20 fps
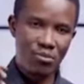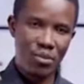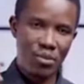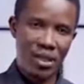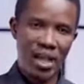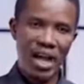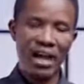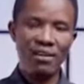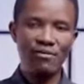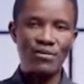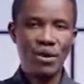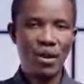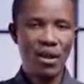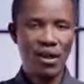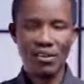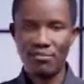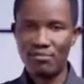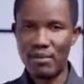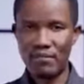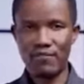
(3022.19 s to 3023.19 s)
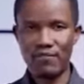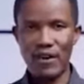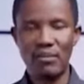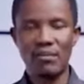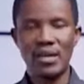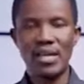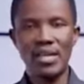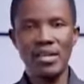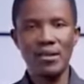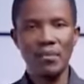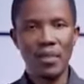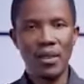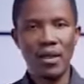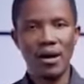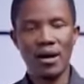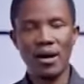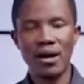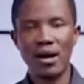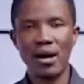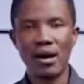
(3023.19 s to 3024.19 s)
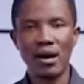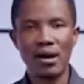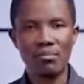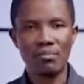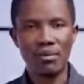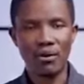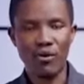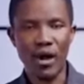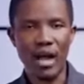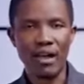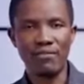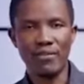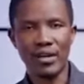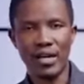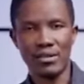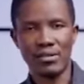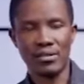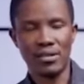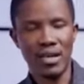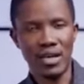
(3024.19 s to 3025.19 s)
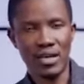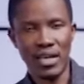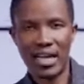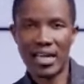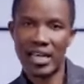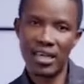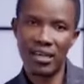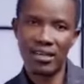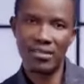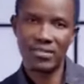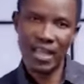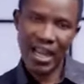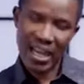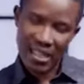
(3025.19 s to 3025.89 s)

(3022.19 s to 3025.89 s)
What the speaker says: On behalf of my family, my wife and our girls,